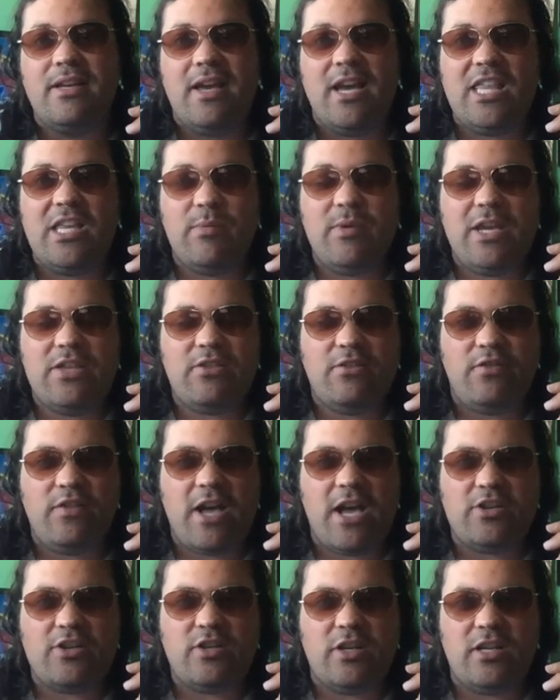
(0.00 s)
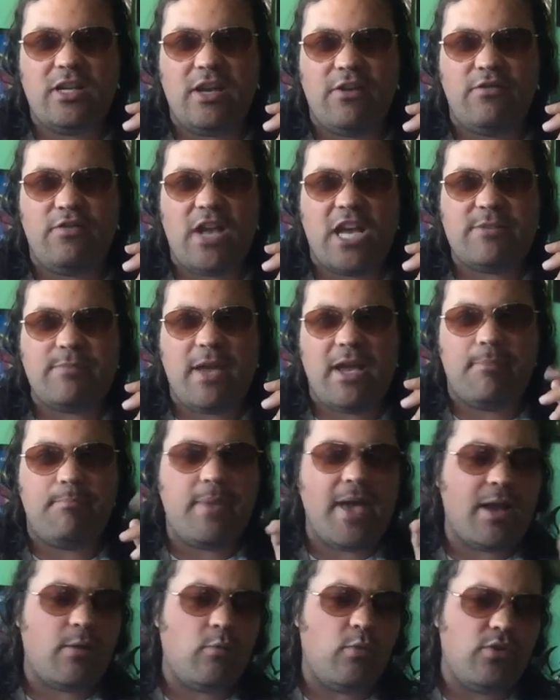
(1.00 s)
And then we get a flashback
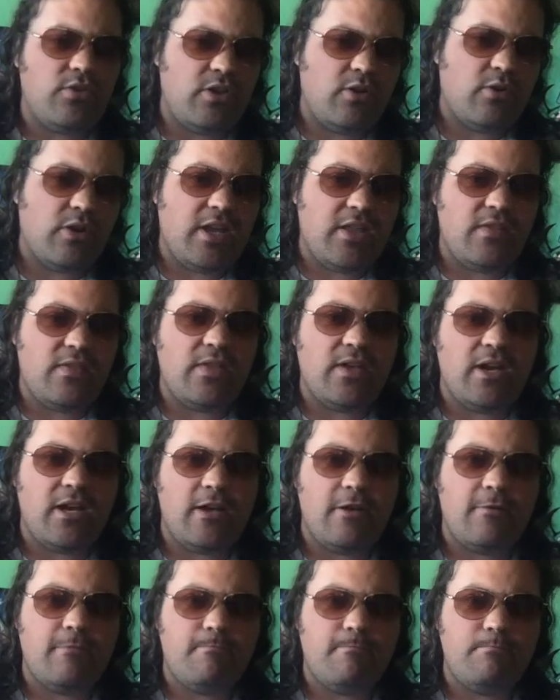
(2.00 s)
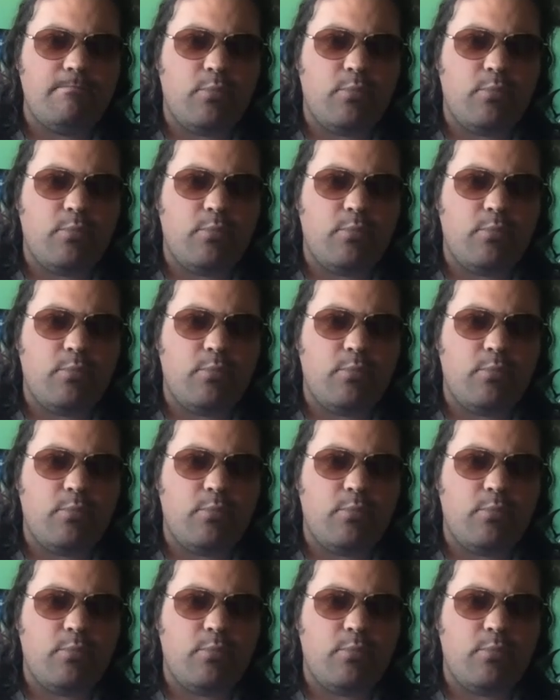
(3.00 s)
back when they were in the